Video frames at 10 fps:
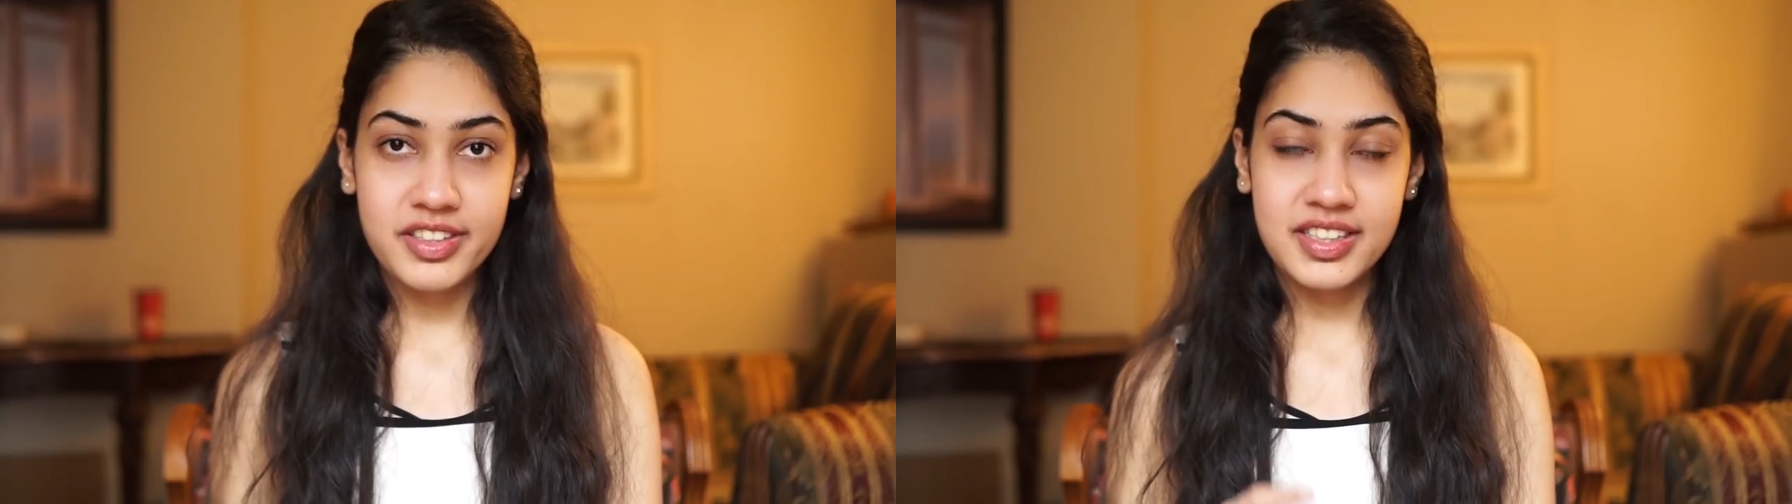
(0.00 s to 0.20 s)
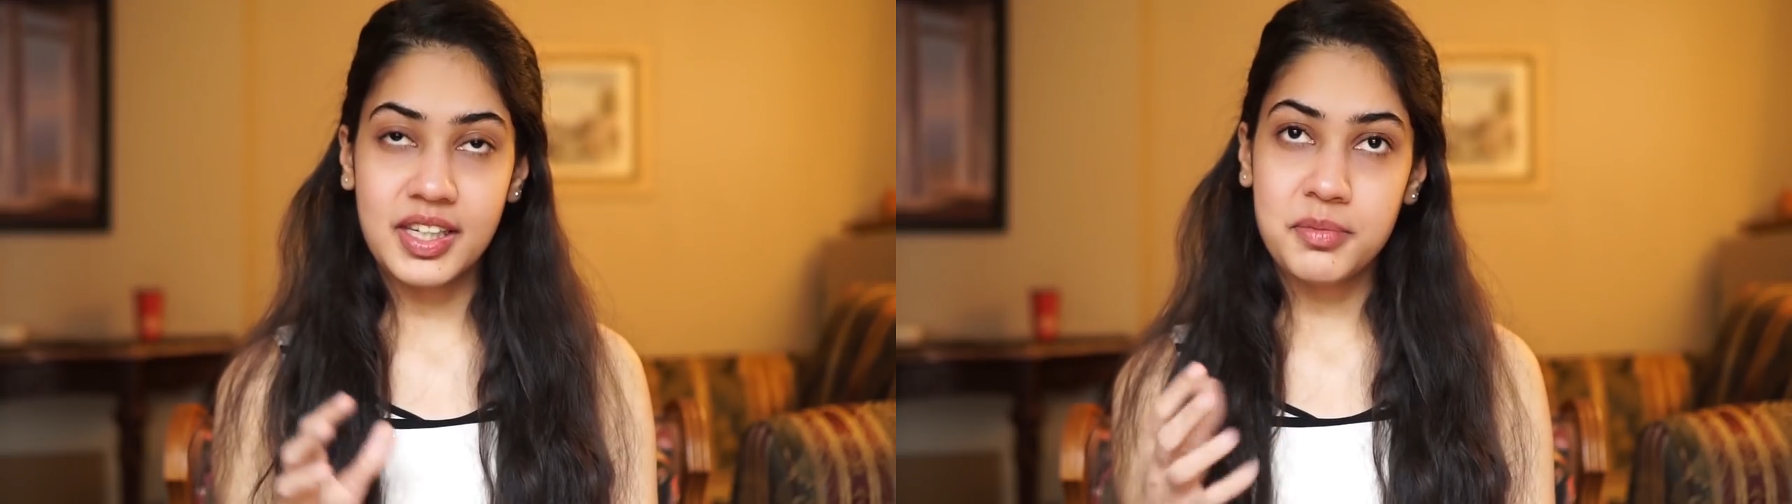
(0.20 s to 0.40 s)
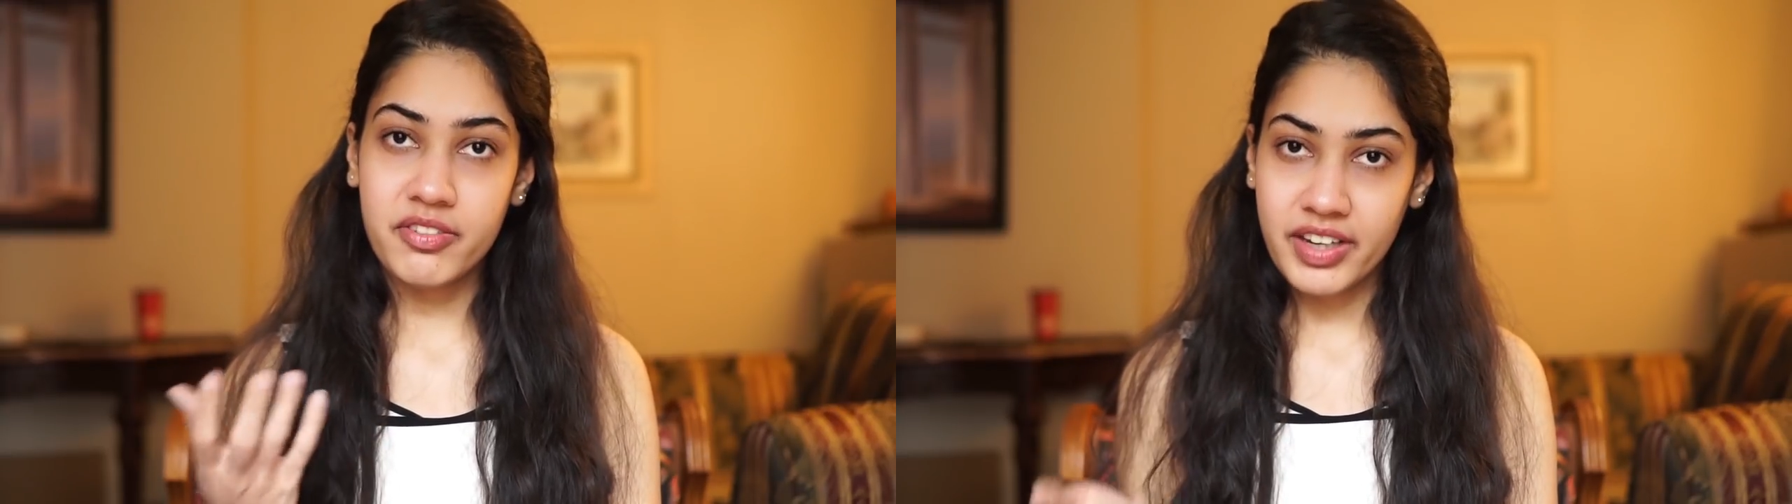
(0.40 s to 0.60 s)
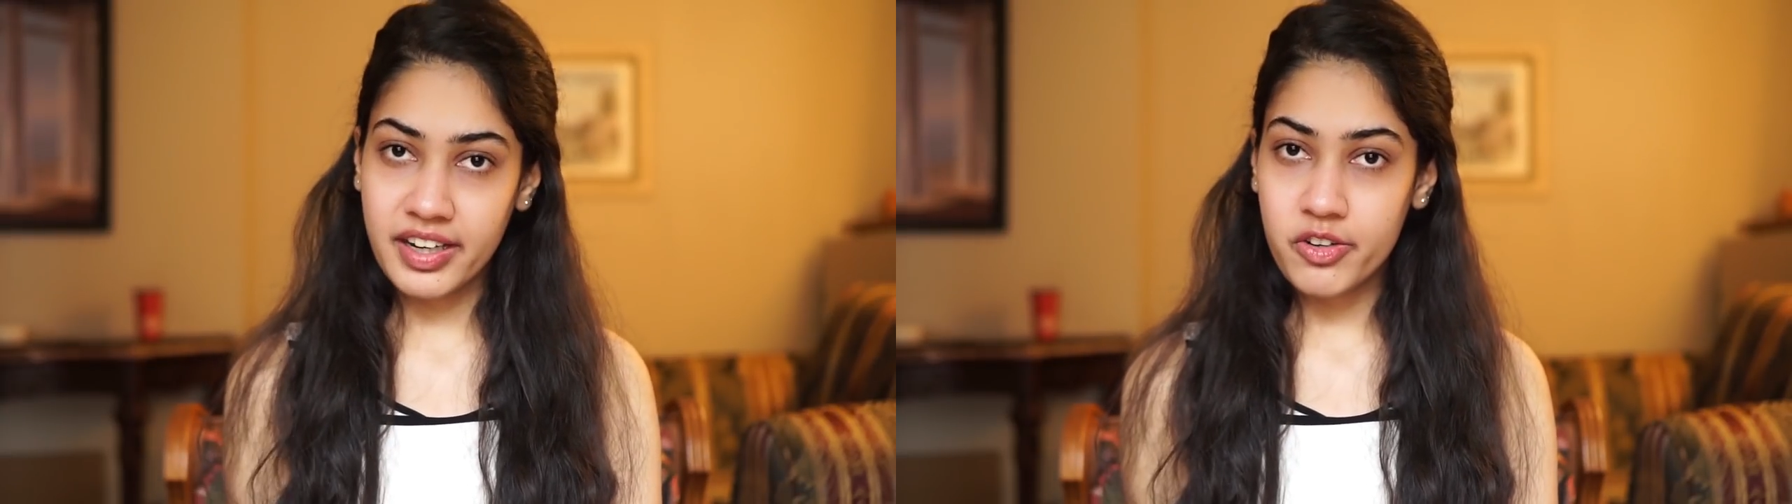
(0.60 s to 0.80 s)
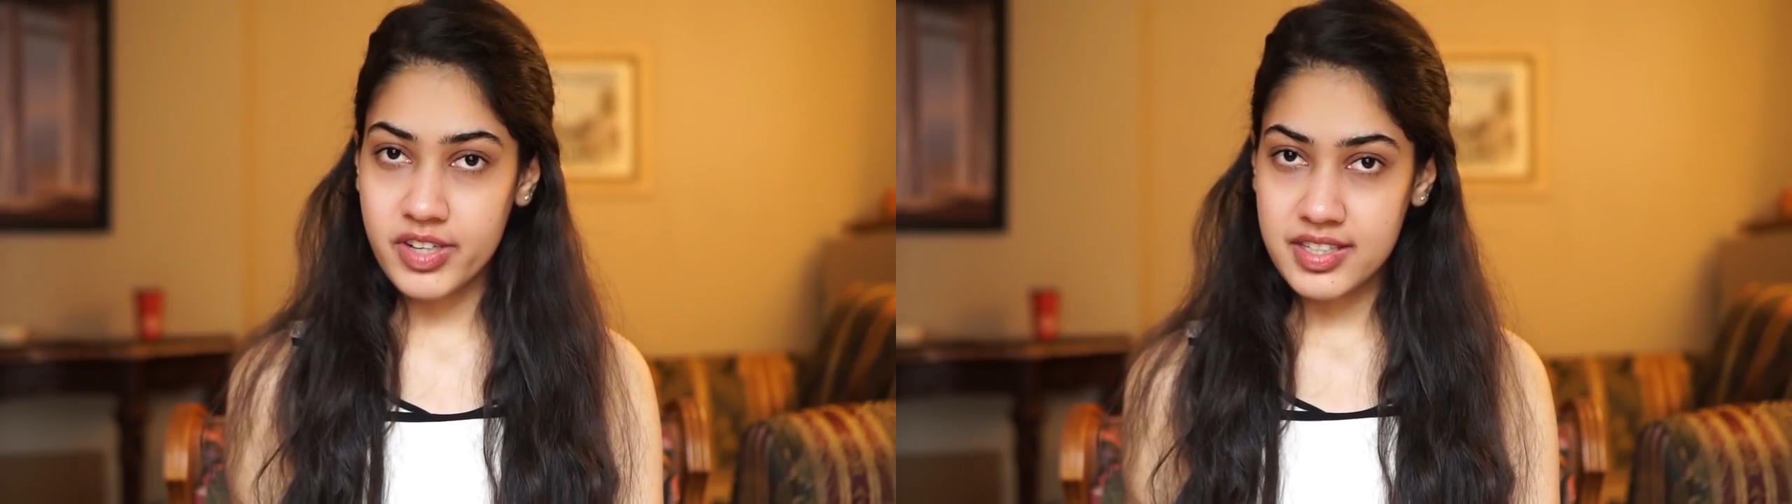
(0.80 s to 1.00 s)
it seems a very
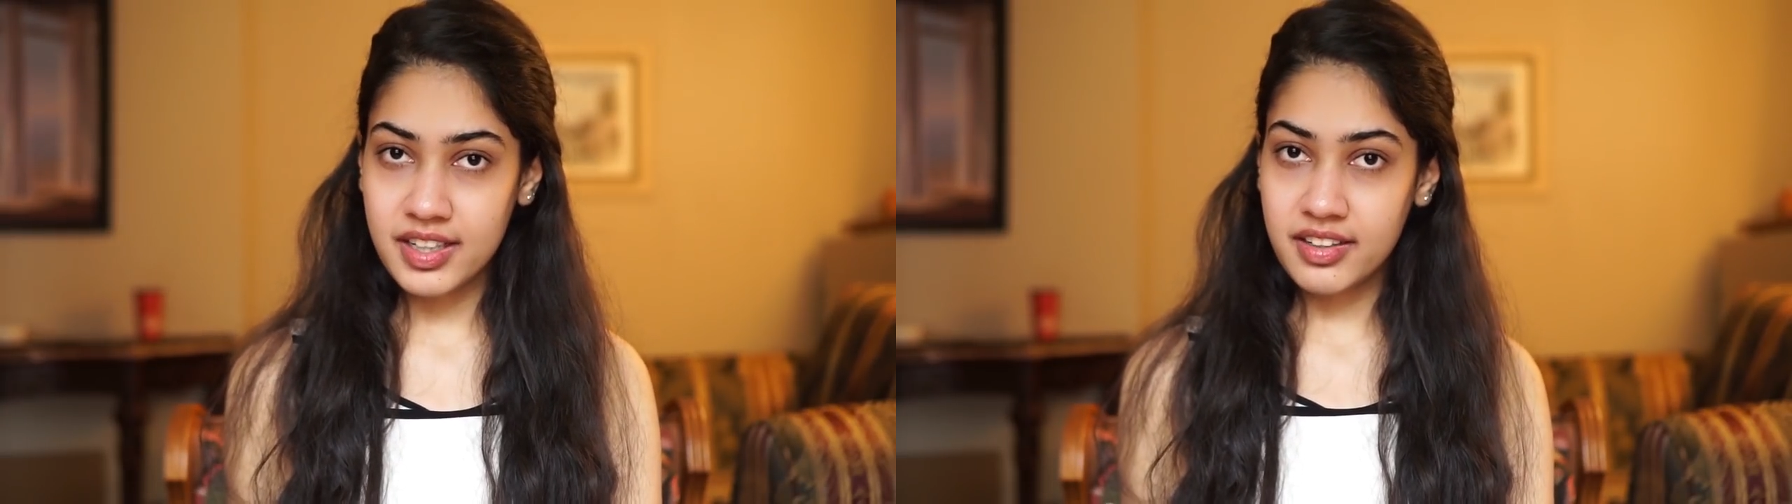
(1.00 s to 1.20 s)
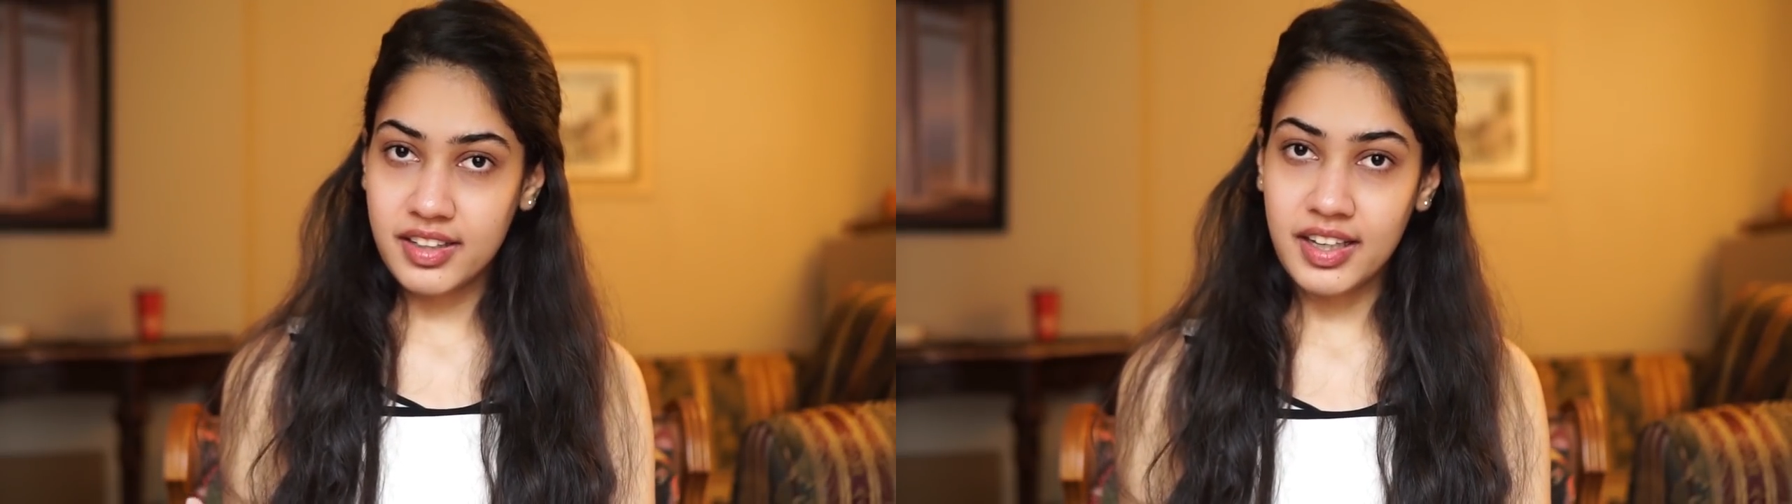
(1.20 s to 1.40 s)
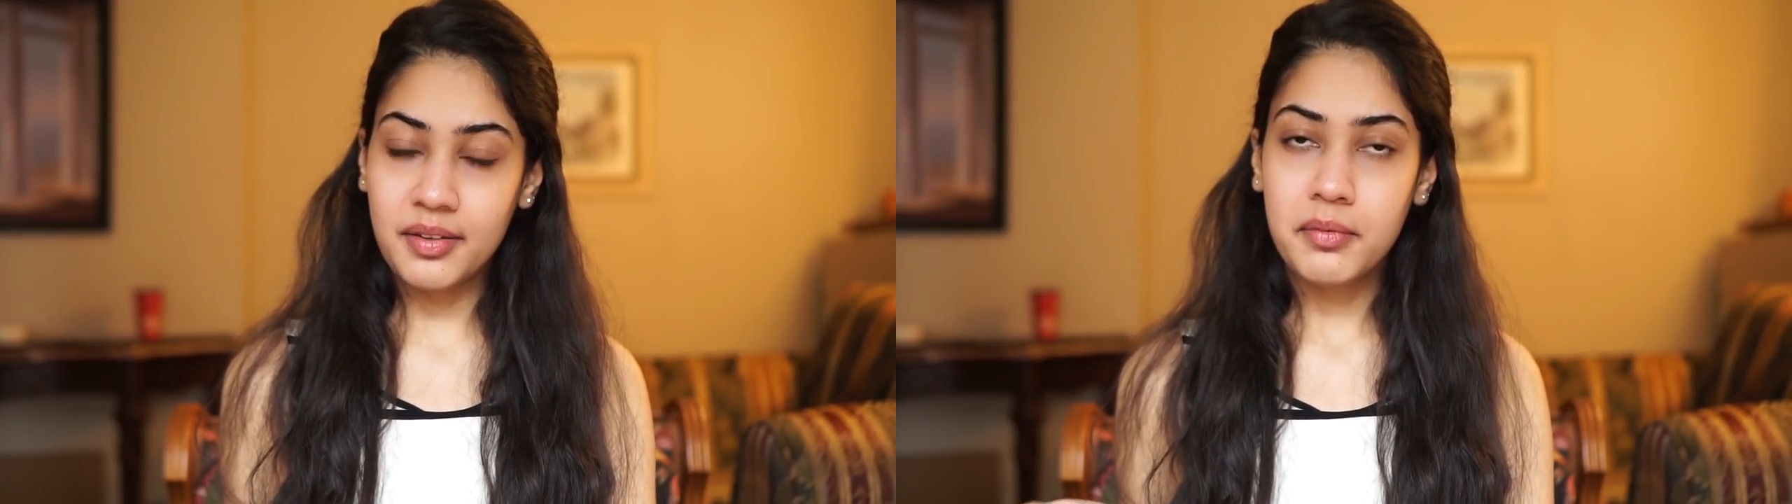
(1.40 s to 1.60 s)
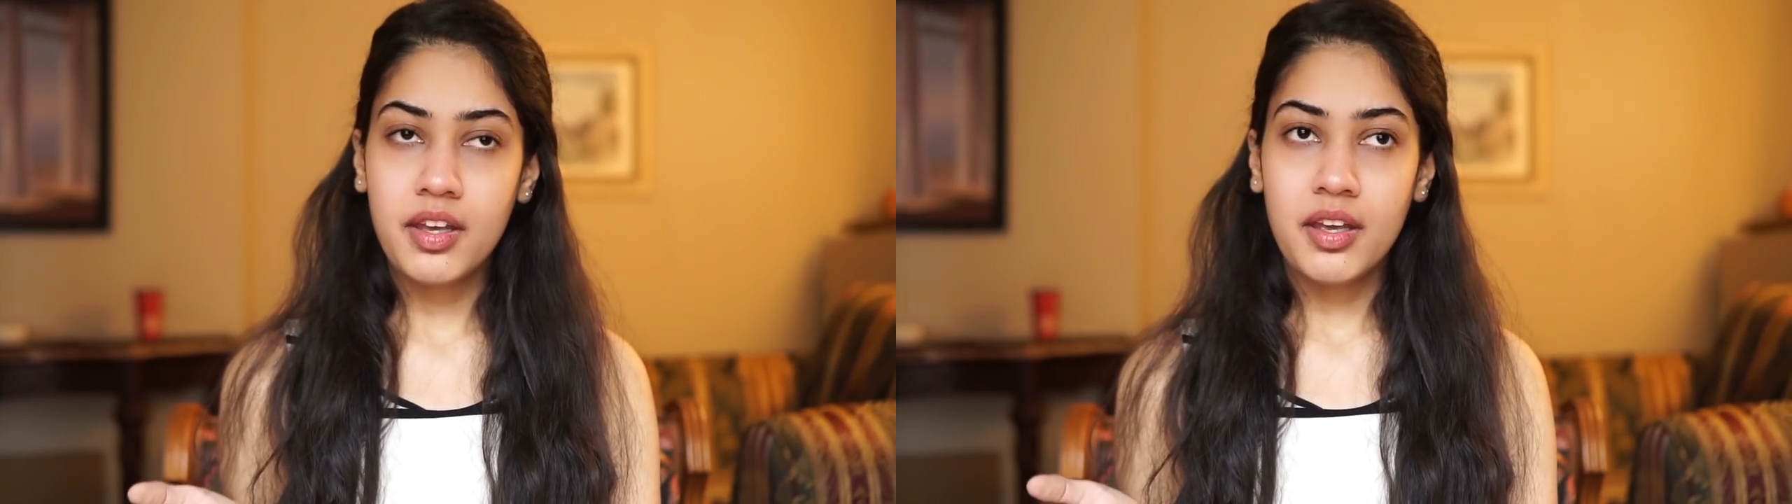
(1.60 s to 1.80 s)
interesting thing,